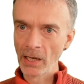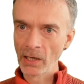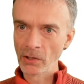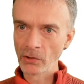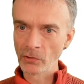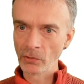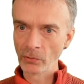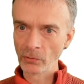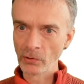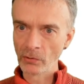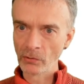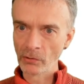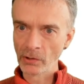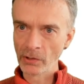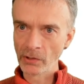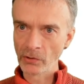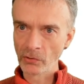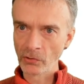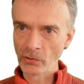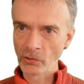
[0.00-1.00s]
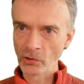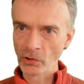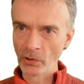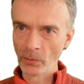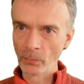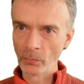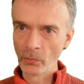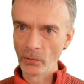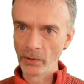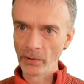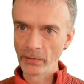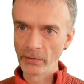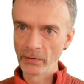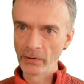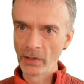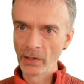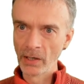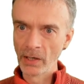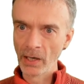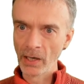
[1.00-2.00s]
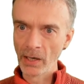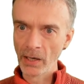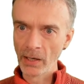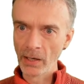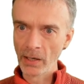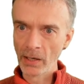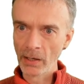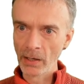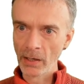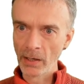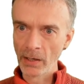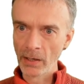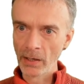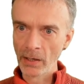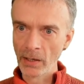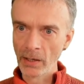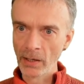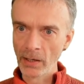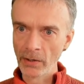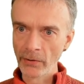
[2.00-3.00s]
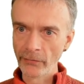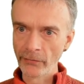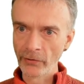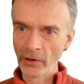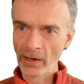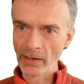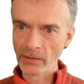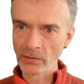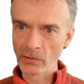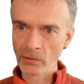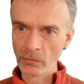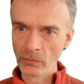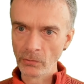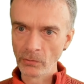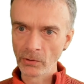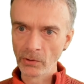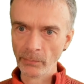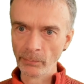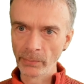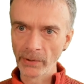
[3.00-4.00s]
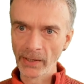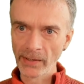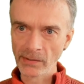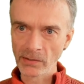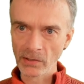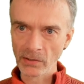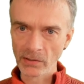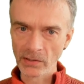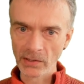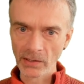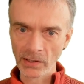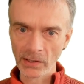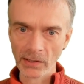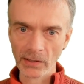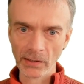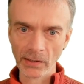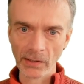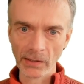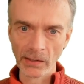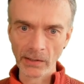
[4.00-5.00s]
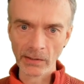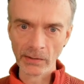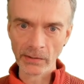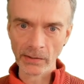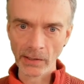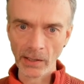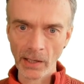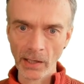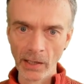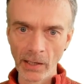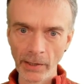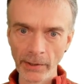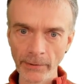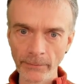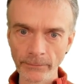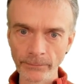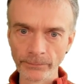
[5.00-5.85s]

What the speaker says: showed a relationship with a fractal complexity in the eye.